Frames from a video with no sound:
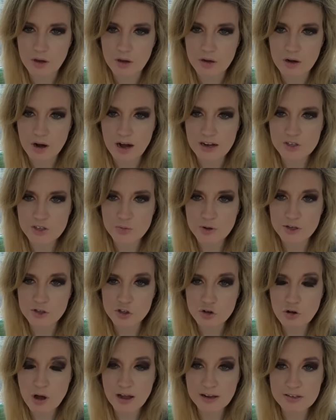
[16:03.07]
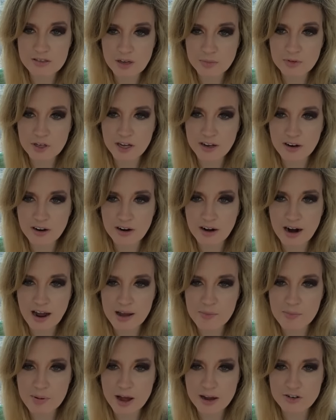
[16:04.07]
Cosmics, you had some kid on an
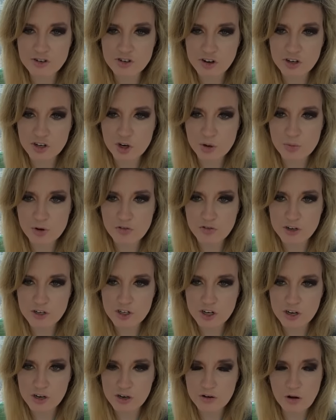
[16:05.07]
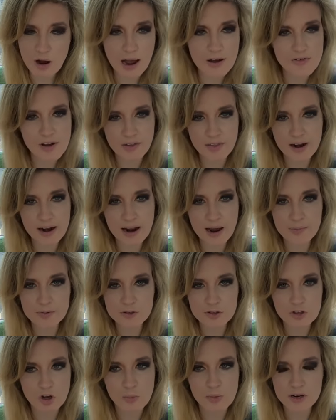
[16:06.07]
iPad during your movie too? I've had that
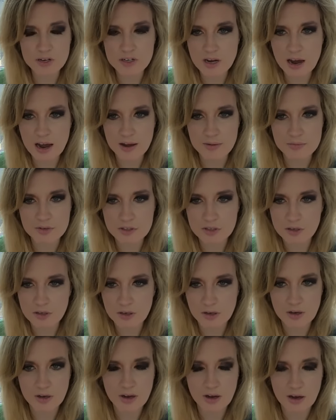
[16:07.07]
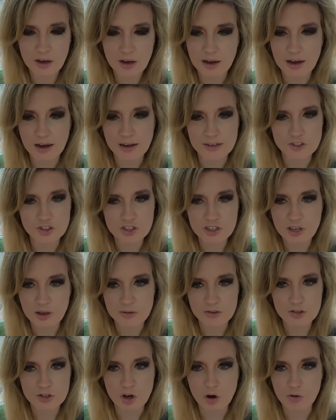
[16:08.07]
happen so many times. I just,
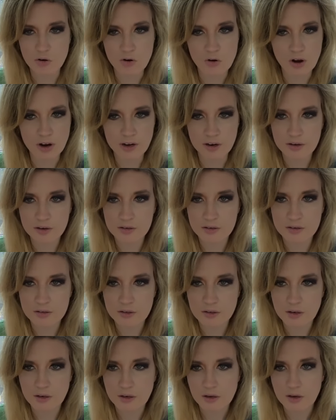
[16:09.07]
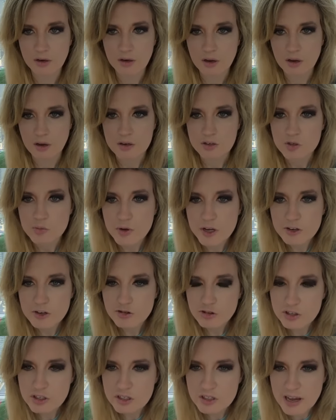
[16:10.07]
it's so annoying.
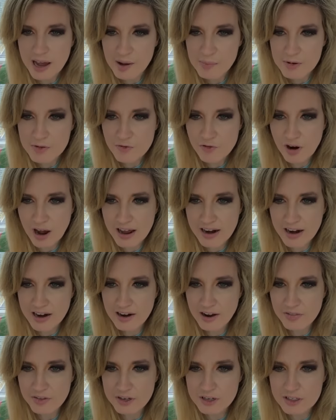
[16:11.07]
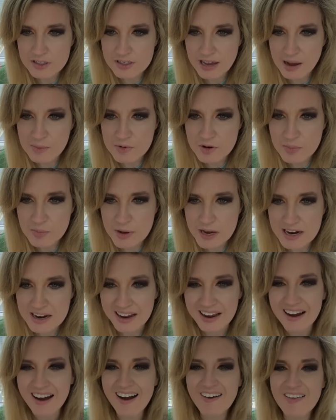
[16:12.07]
Dimitri says, Happy Friday. Nothing to say. I'm in a
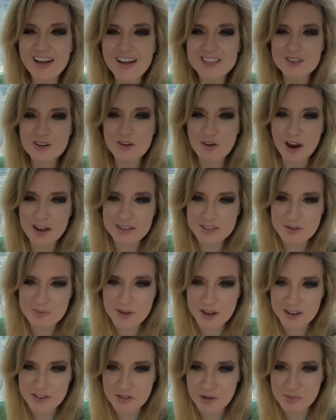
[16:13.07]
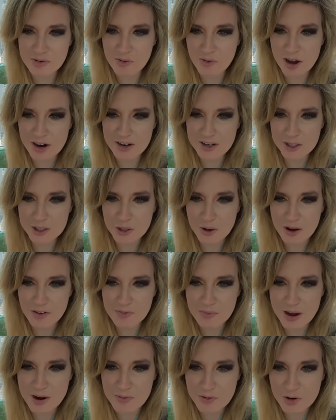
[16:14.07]
meeting. Oh, that's great, Dimitri, but wanted to show
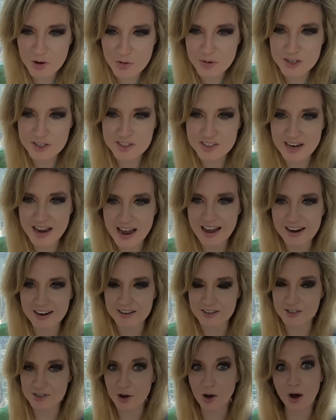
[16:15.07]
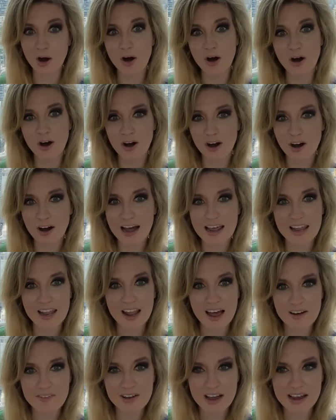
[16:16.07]
off my Ruby status. Oh, I
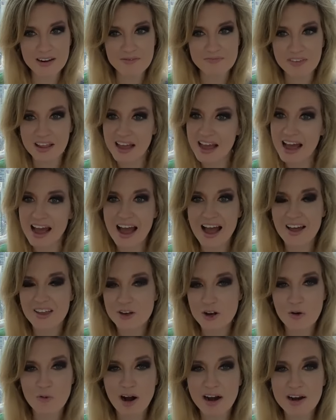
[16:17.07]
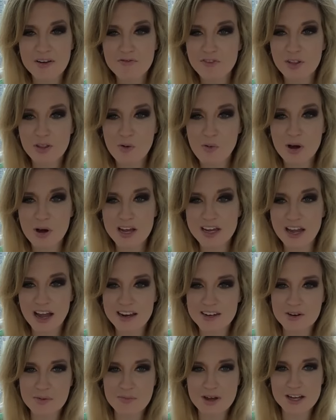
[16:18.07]
love it. You're ready for the
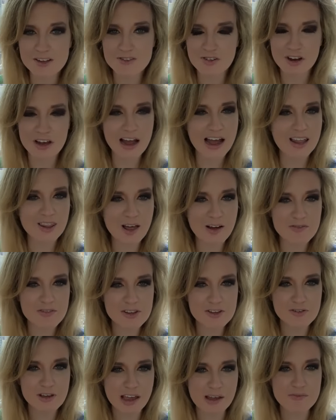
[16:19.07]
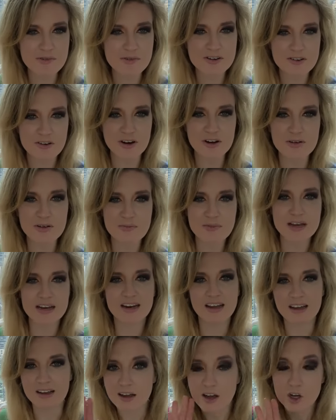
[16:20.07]
weekend, Dimitri. I love that you came in during a
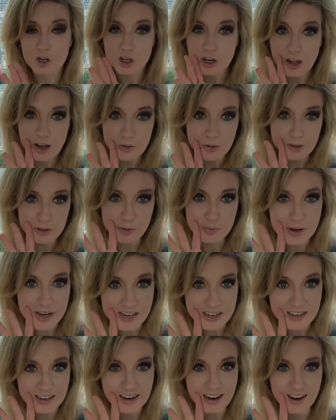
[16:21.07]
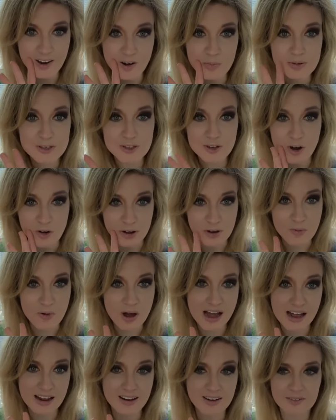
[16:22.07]
meeting. Good luck with your meeting. I hope it's going
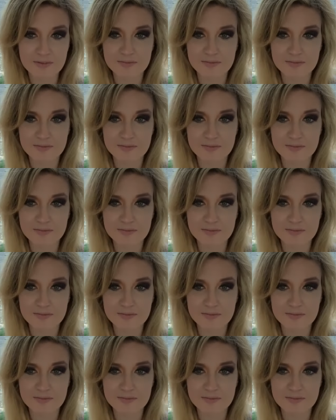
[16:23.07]
well.